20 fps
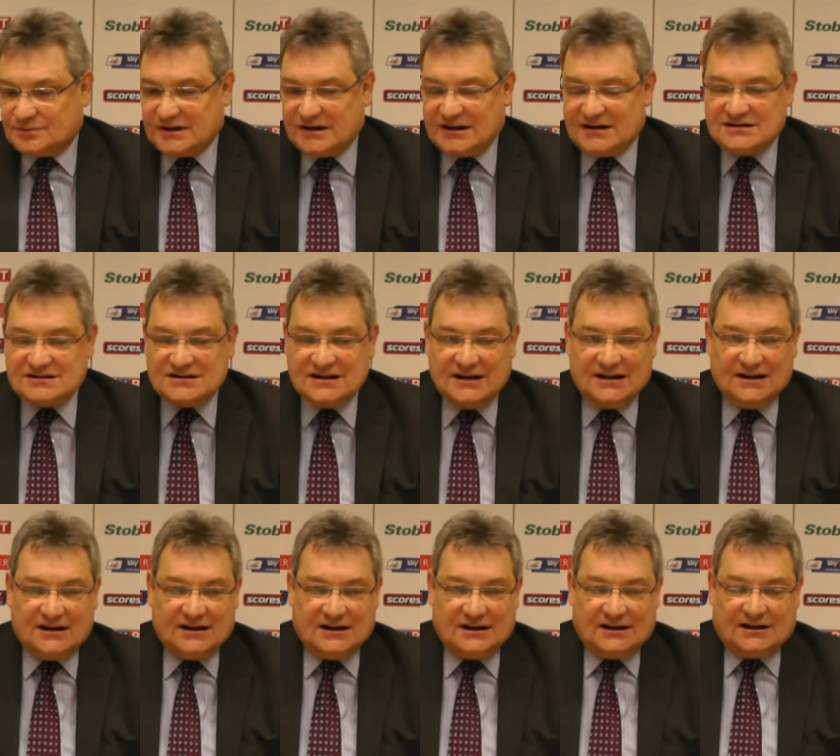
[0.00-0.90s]
Paints,
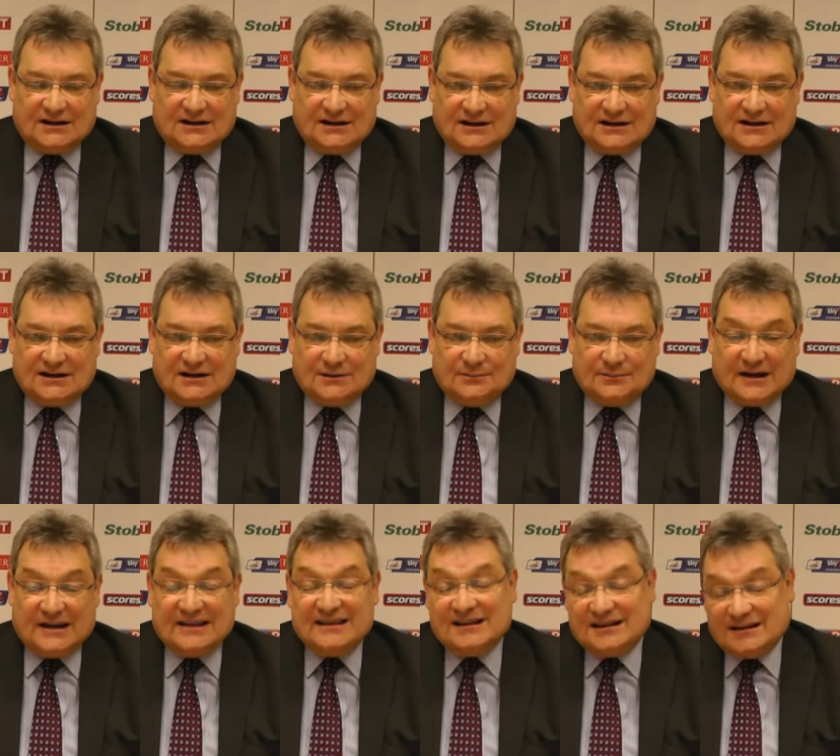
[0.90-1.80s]

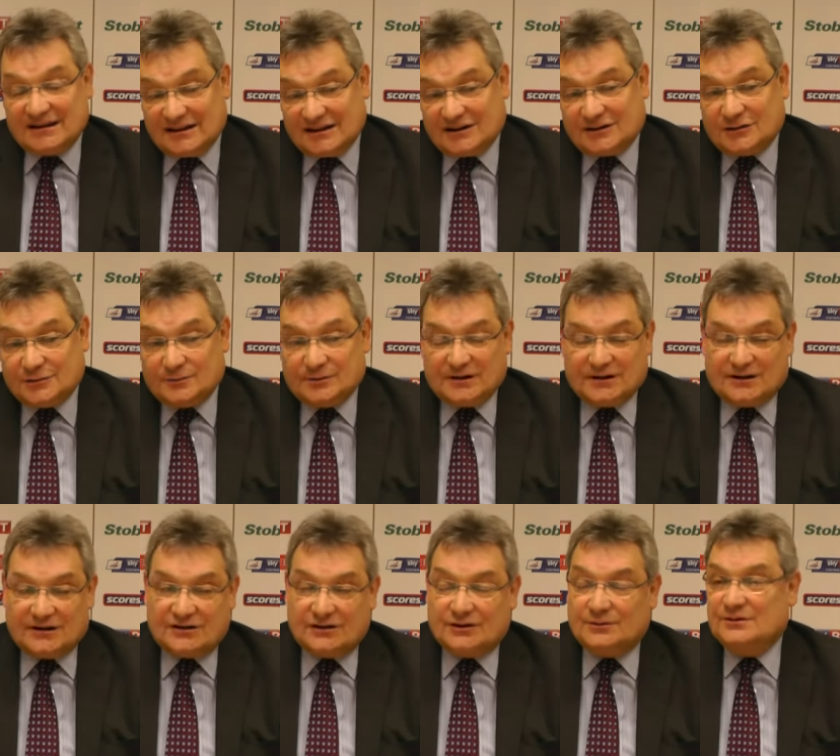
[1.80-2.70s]
and the League Cup,
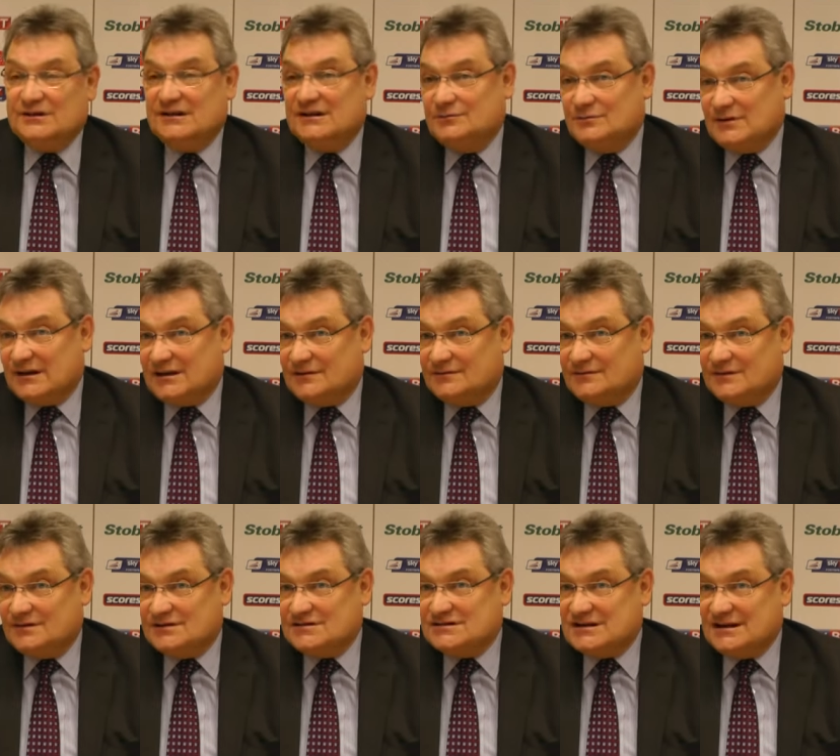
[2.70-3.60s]
although I thought we did well the
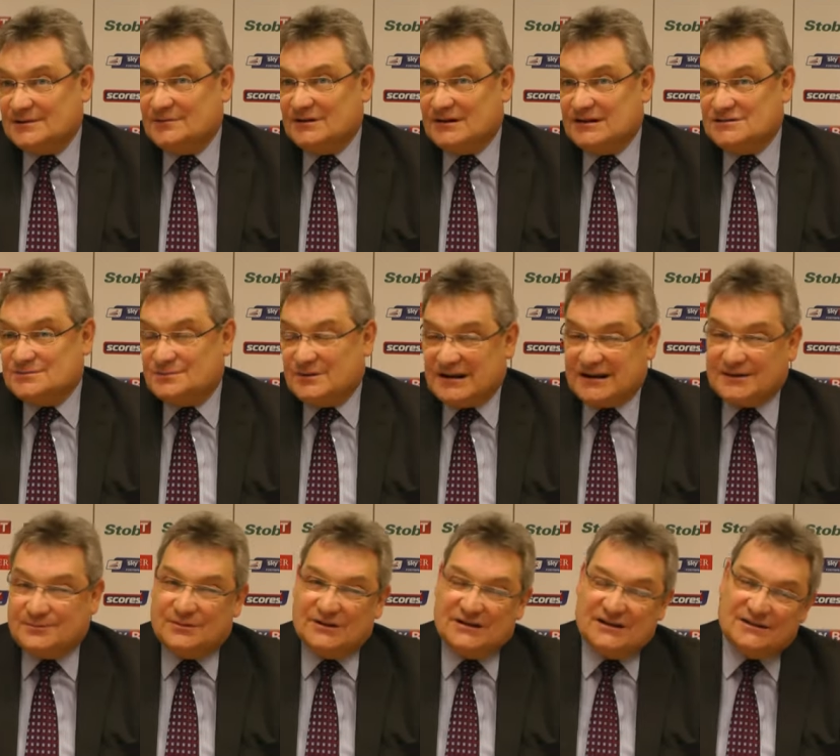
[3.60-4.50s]
first time against
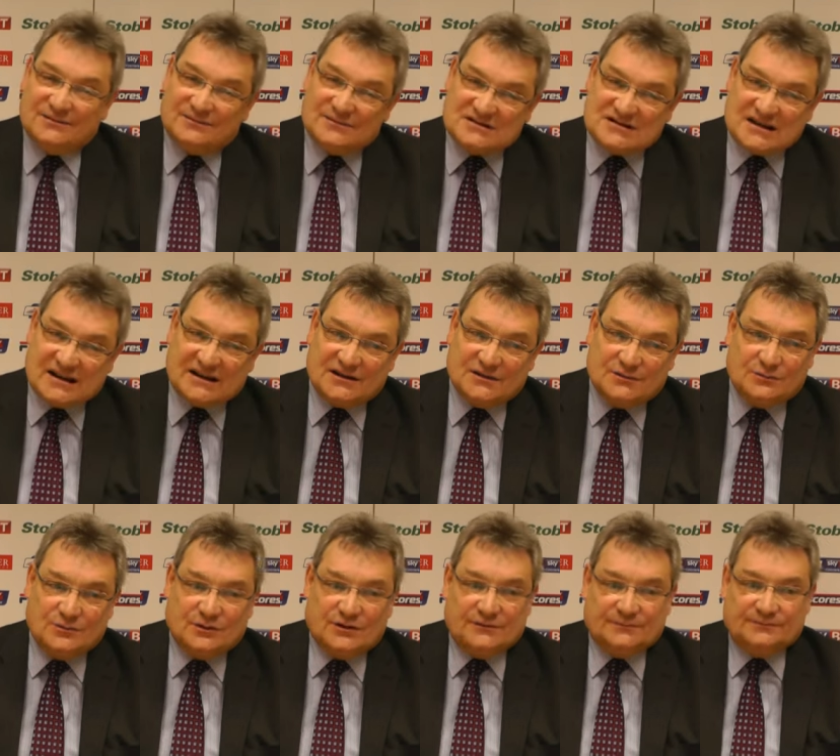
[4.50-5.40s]
Blackburn, the
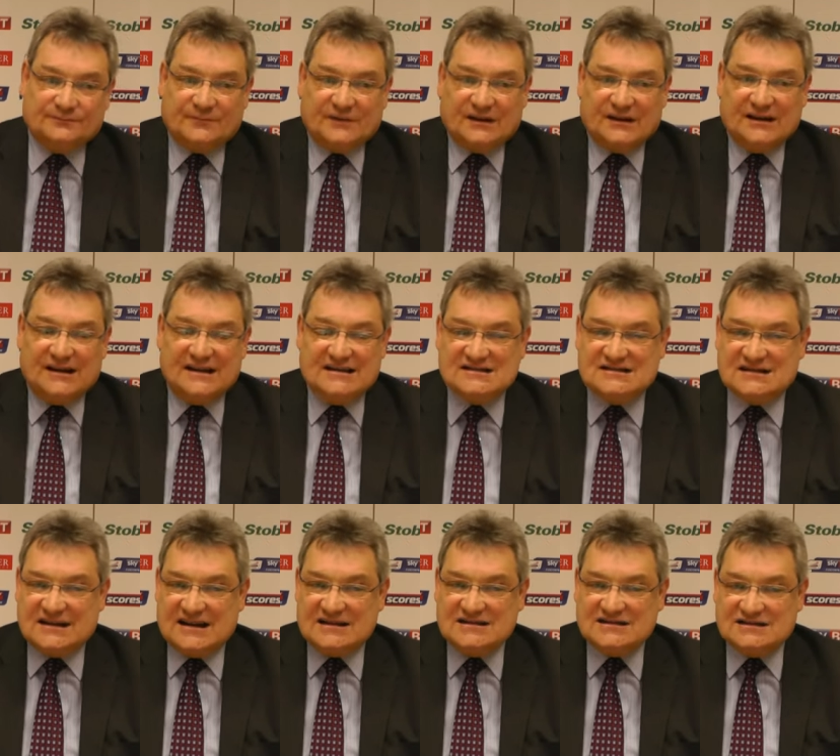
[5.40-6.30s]
second one against
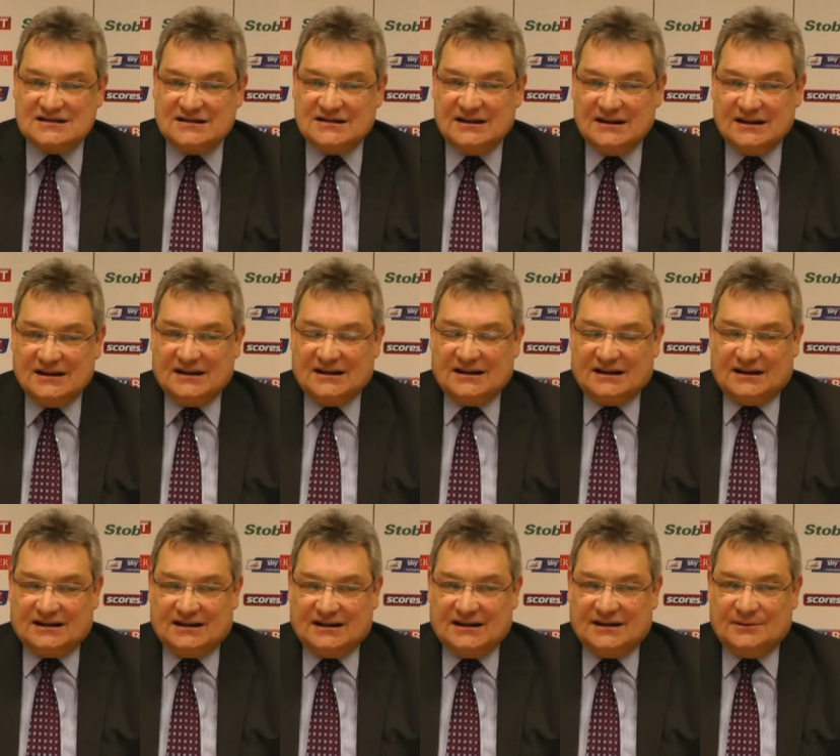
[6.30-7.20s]
Leicester.
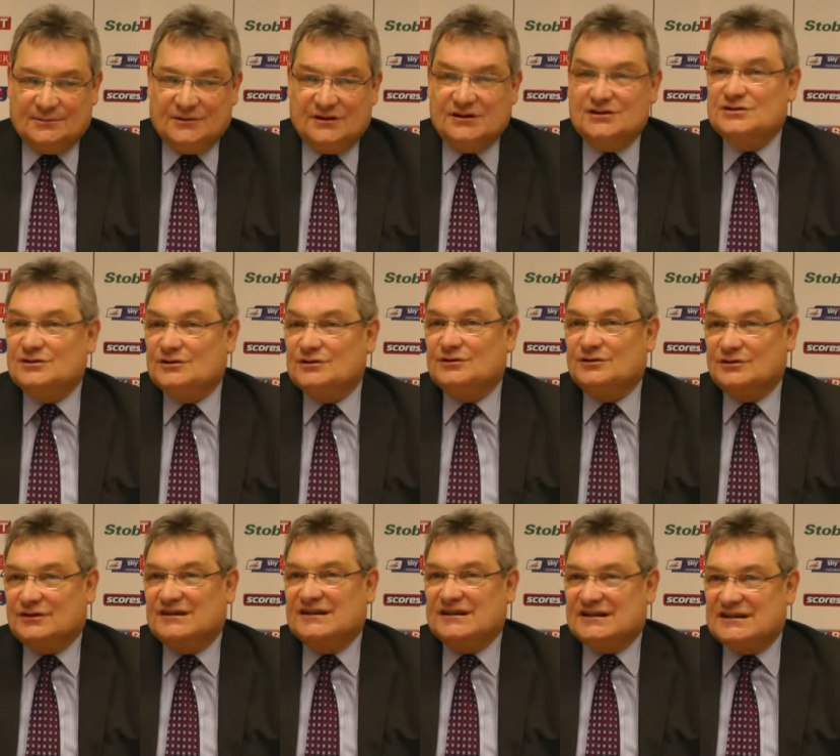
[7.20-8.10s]
You don't
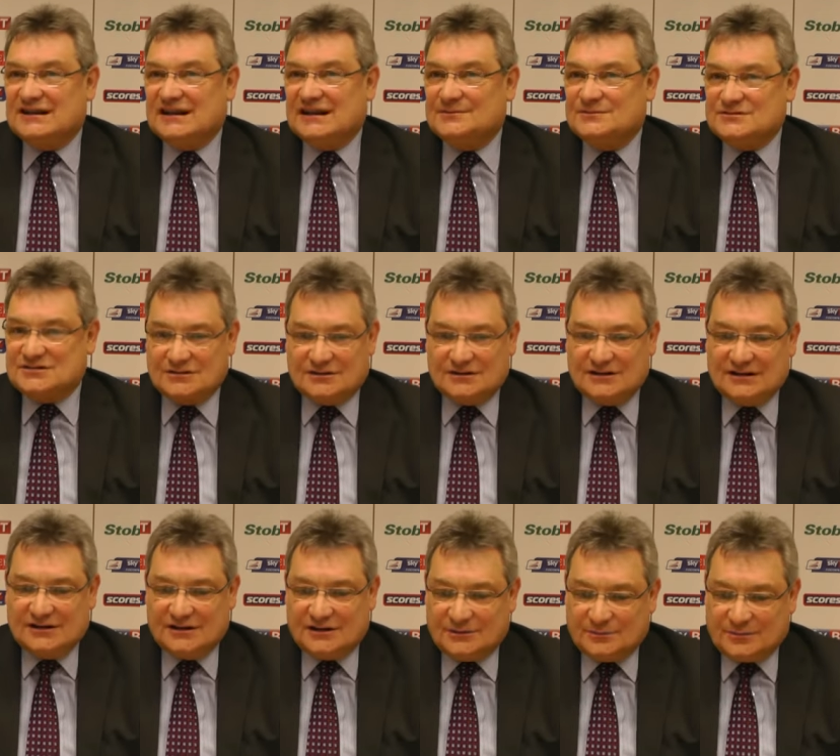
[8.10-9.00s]
know at the time so
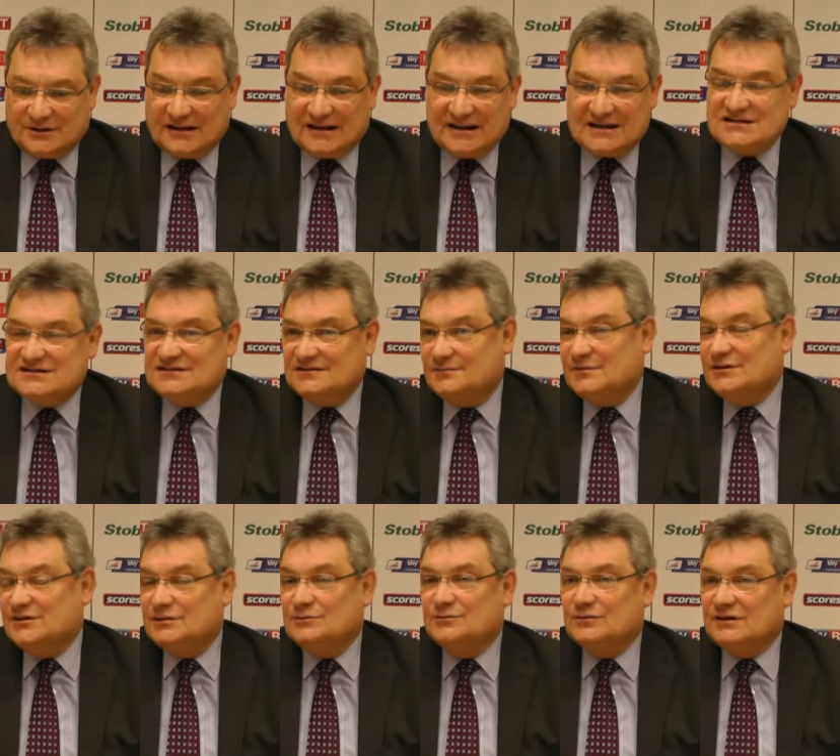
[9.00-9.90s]
early on, but Leicester have
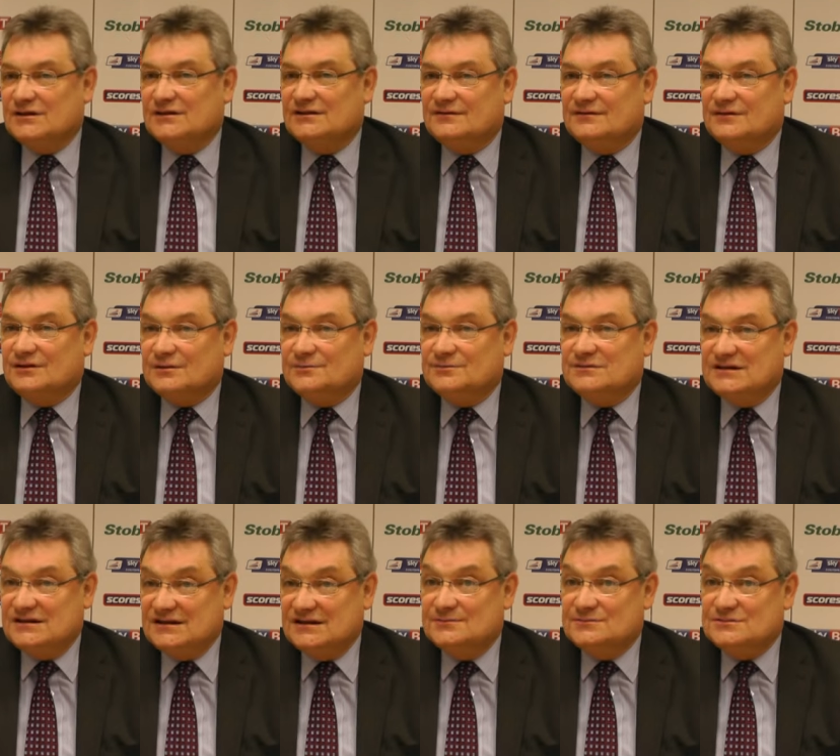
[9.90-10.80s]
become one of the form
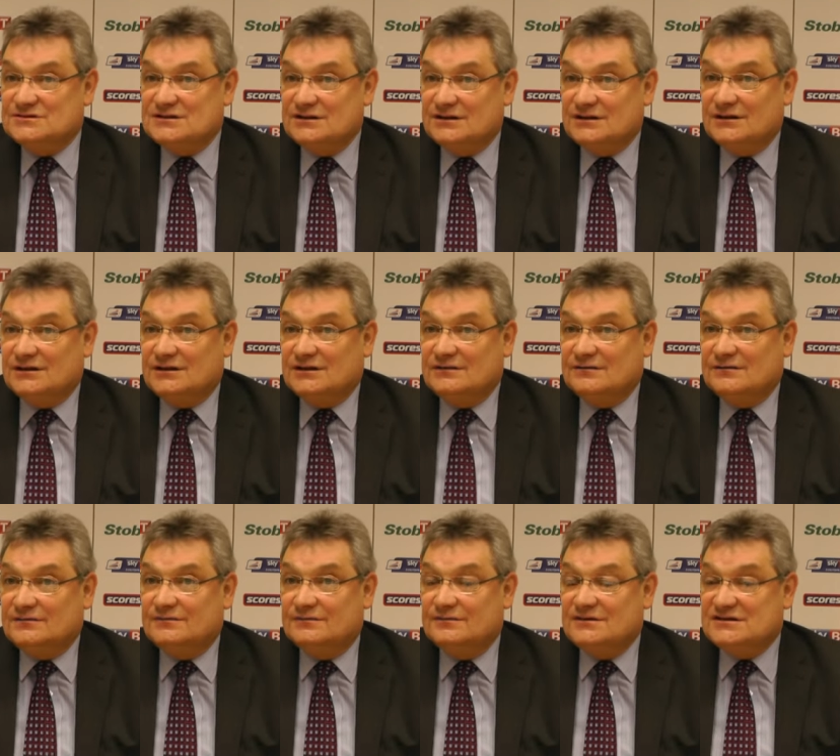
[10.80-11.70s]
teams
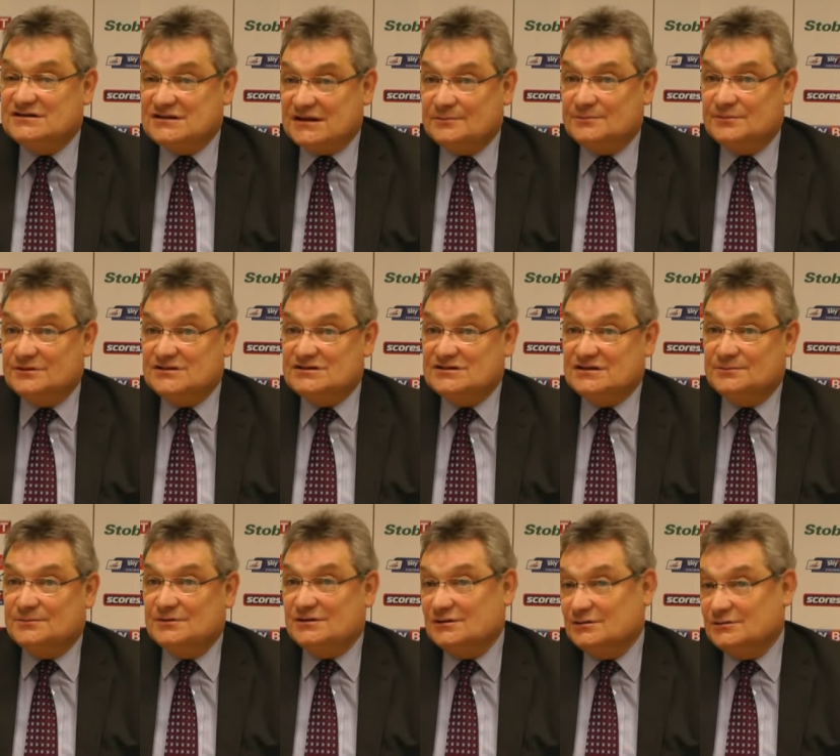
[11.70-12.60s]
of the
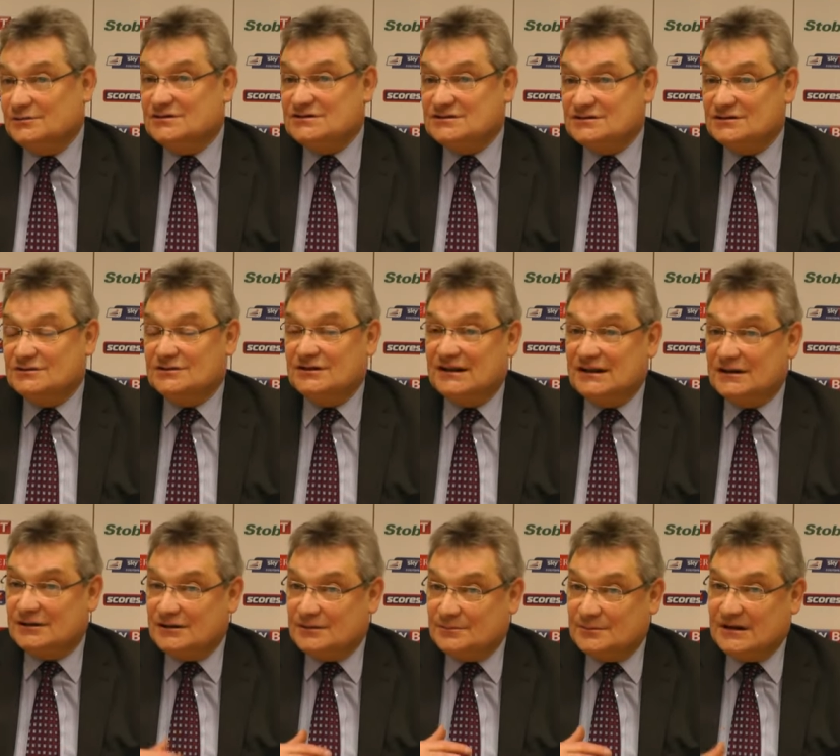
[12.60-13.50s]
Championship and look as though they're
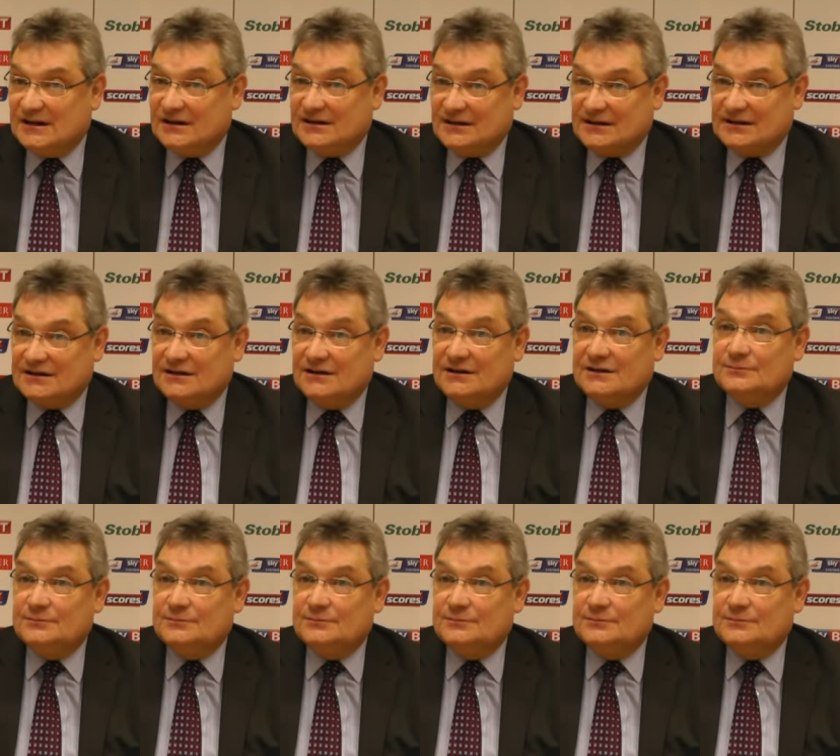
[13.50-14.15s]
going to make that